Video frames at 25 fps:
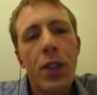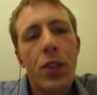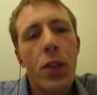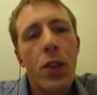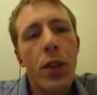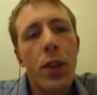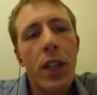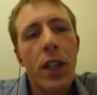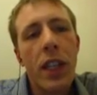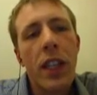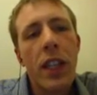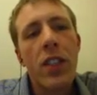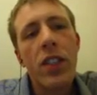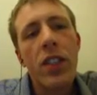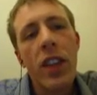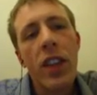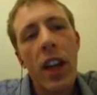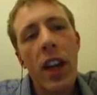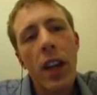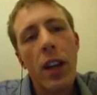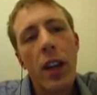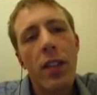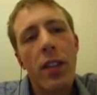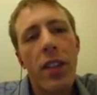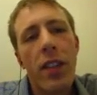So it's
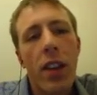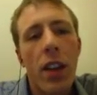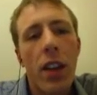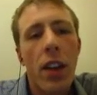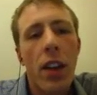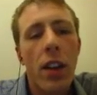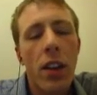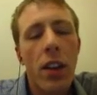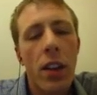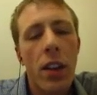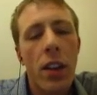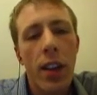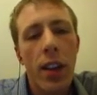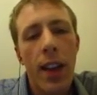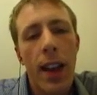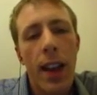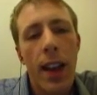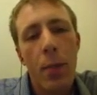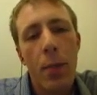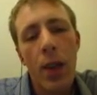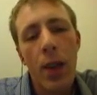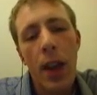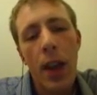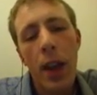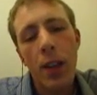kind of a
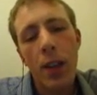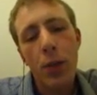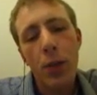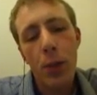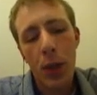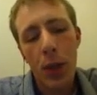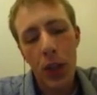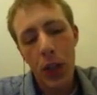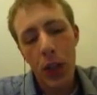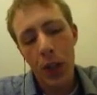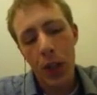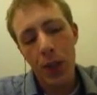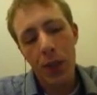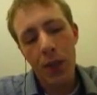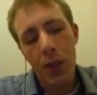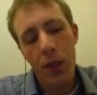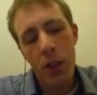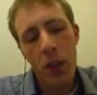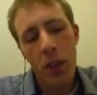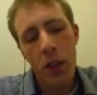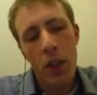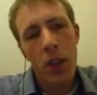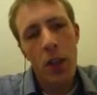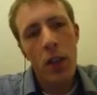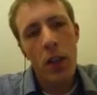lambda expression
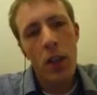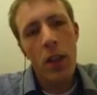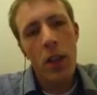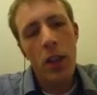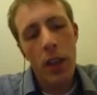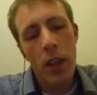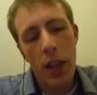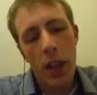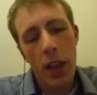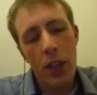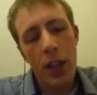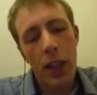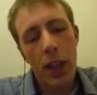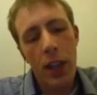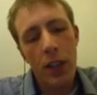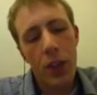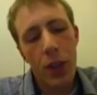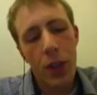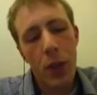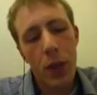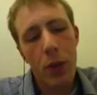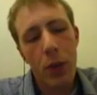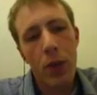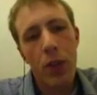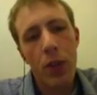that is
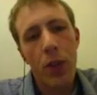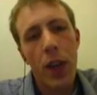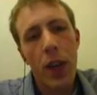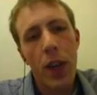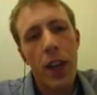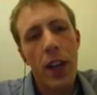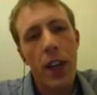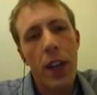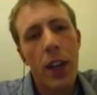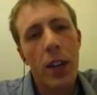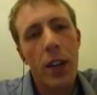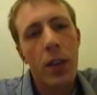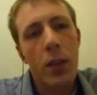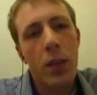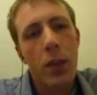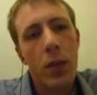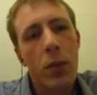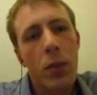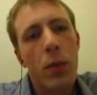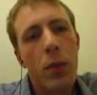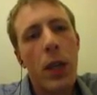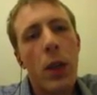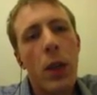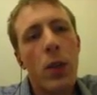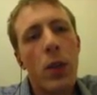executed right here.
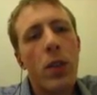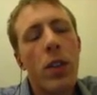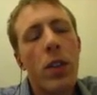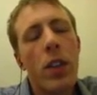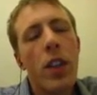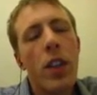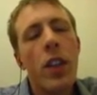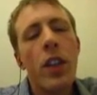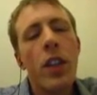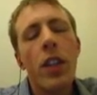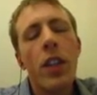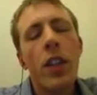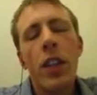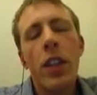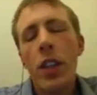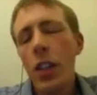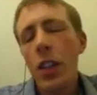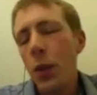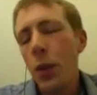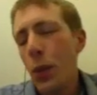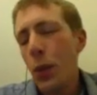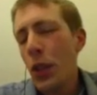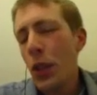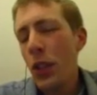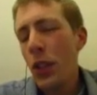Well,
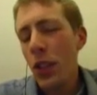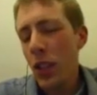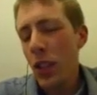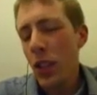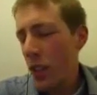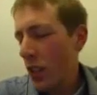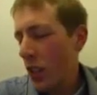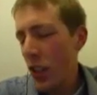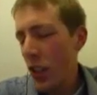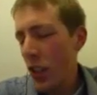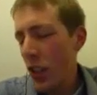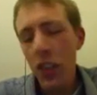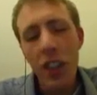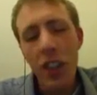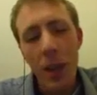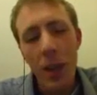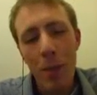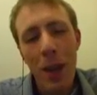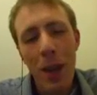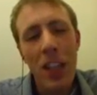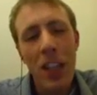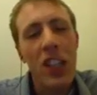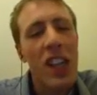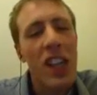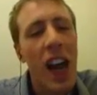you would just
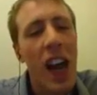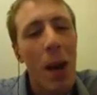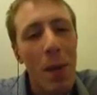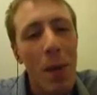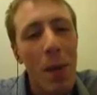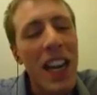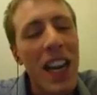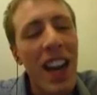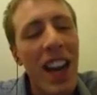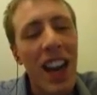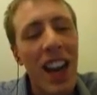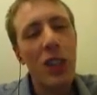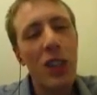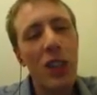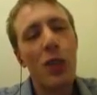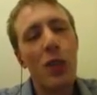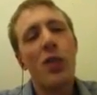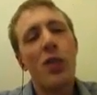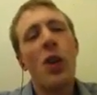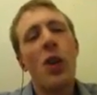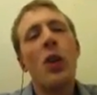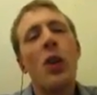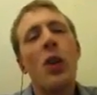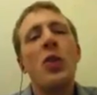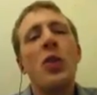imagine how many lines of
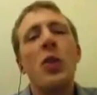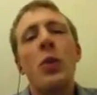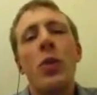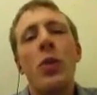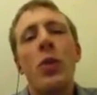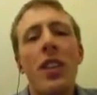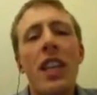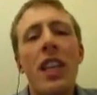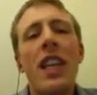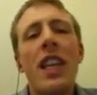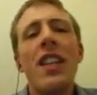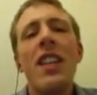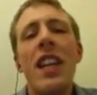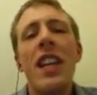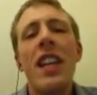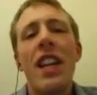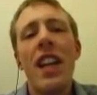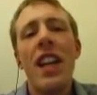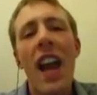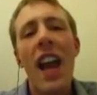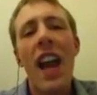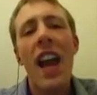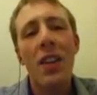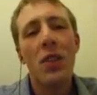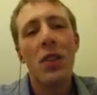code you would need
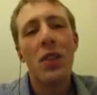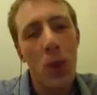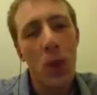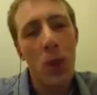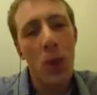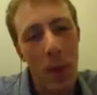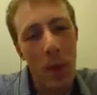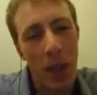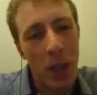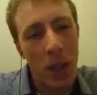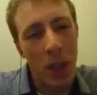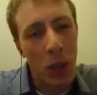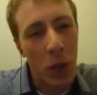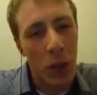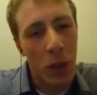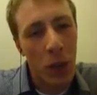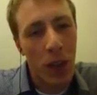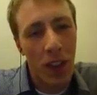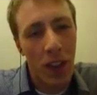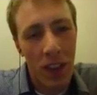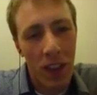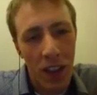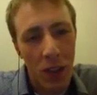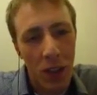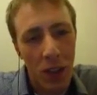in end to make sure
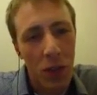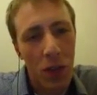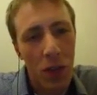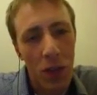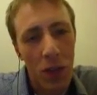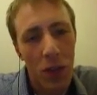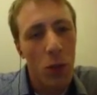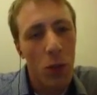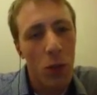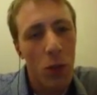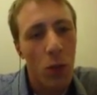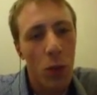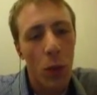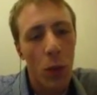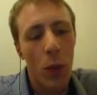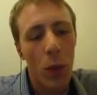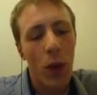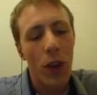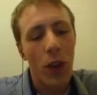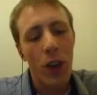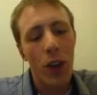that this would work.